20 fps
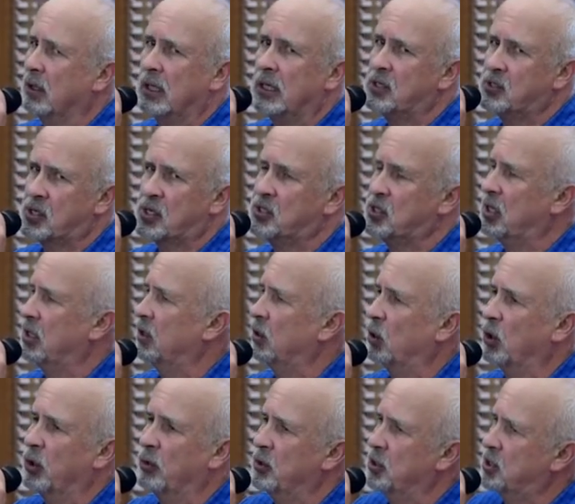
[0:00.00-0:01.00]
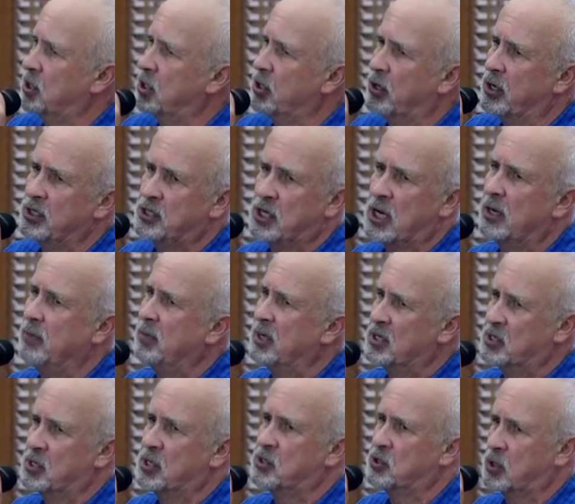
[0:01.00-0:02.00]
and as I say, the Irwins had always done
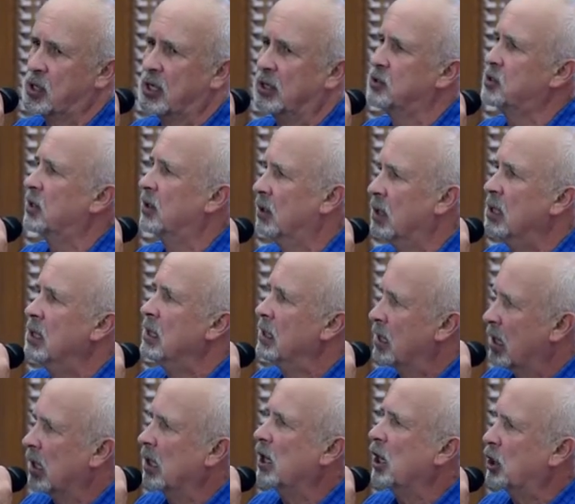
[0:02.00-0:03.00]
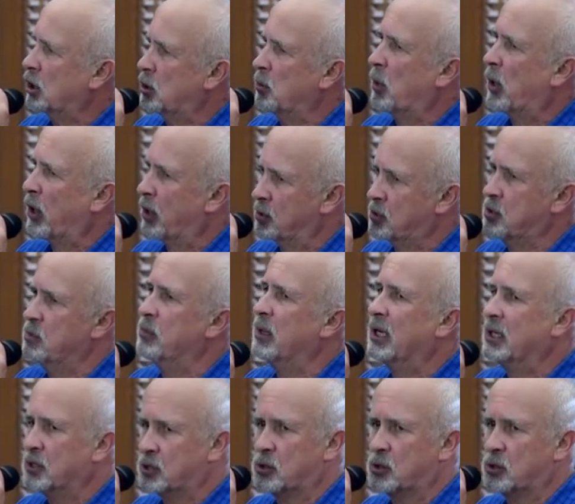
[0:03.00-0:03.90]
business there, so I'd like to borrow some money.